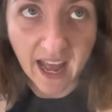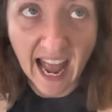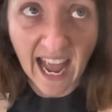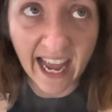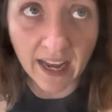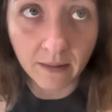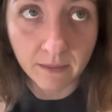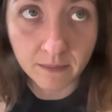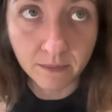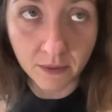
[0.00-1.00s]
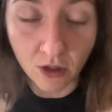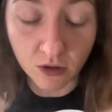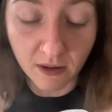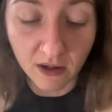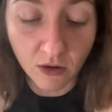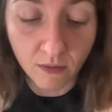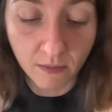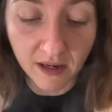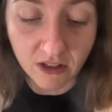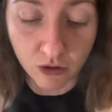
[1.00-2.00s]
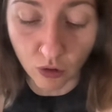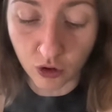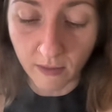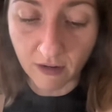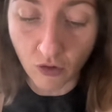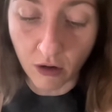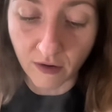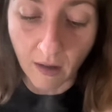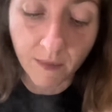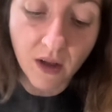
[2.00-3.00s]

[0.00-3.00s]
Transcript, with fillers: air because my pizza is also made of cauliflower.